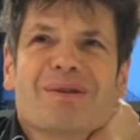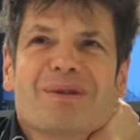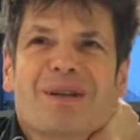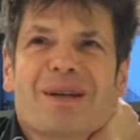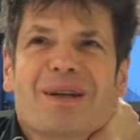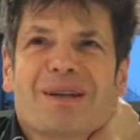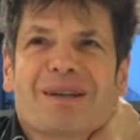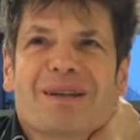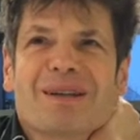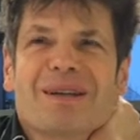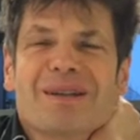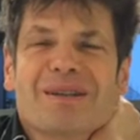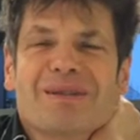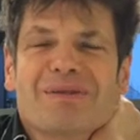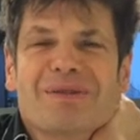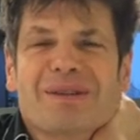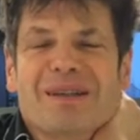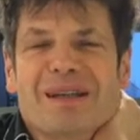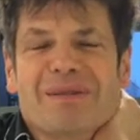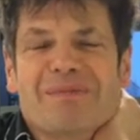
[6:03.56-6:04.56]
was like kind
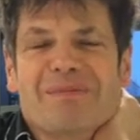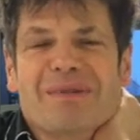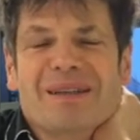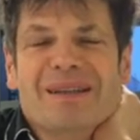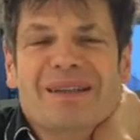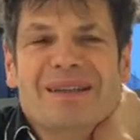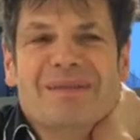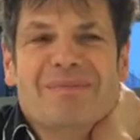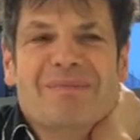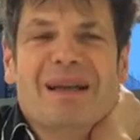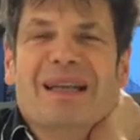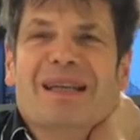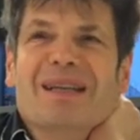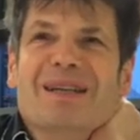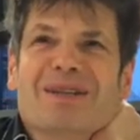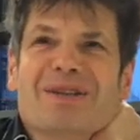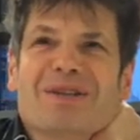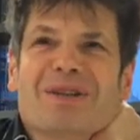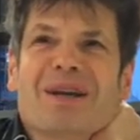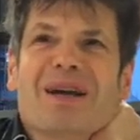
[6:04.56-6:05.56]
of you know many
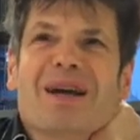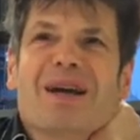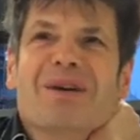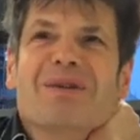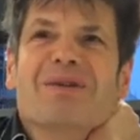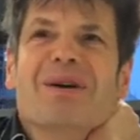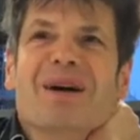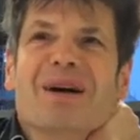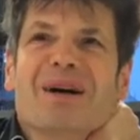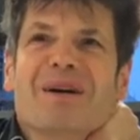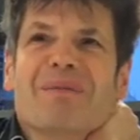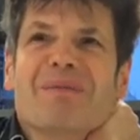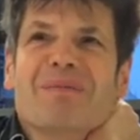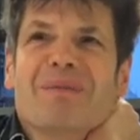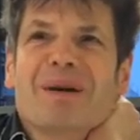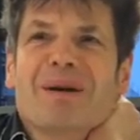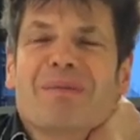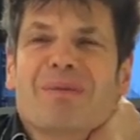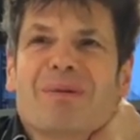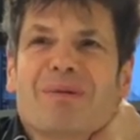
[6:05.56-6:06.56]
years ago.
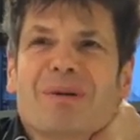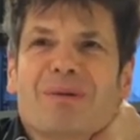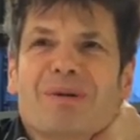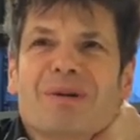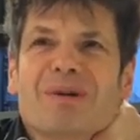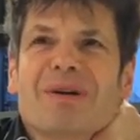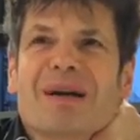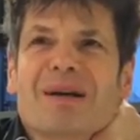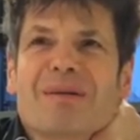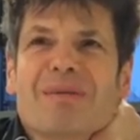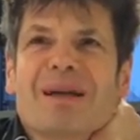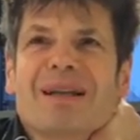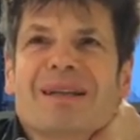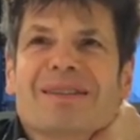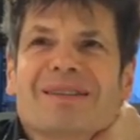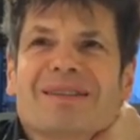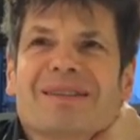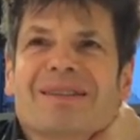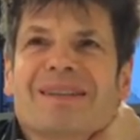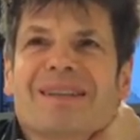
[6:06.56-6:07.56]
Um, I probably wouldn't
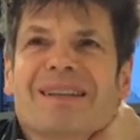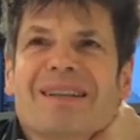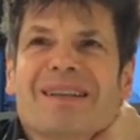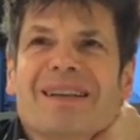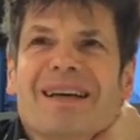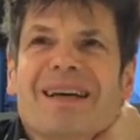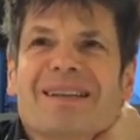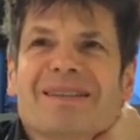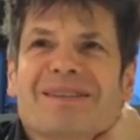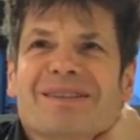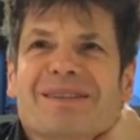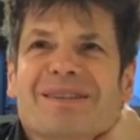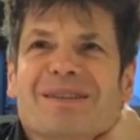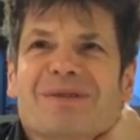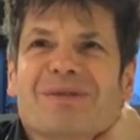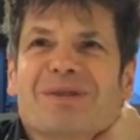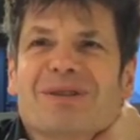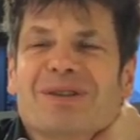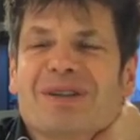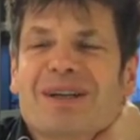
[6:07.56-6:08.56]
recommend uh, that as an
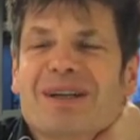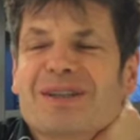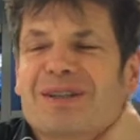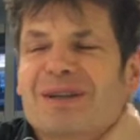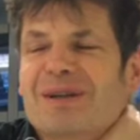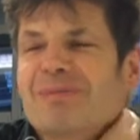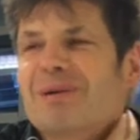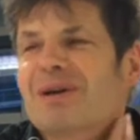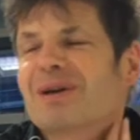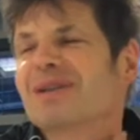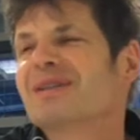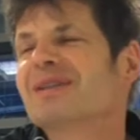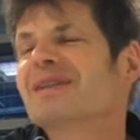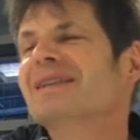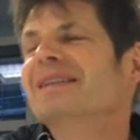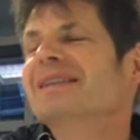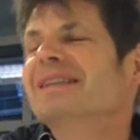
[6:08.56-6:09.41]
interview strategy, but